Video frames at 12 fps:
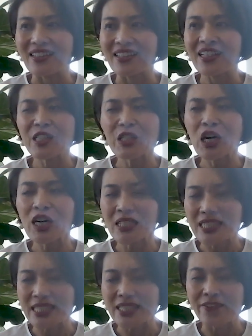It is not
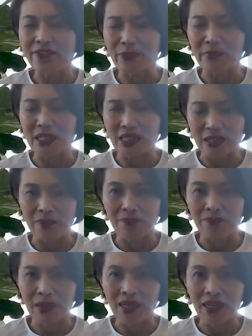easy for me,
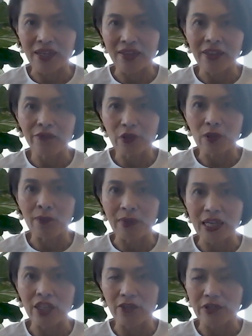but I think for
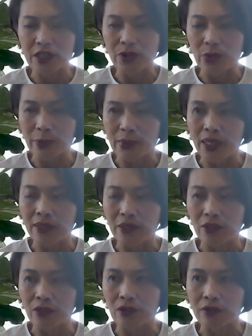many of us women,
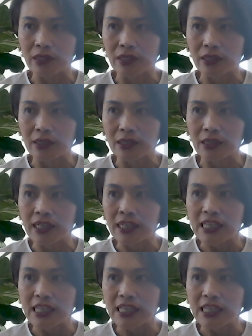the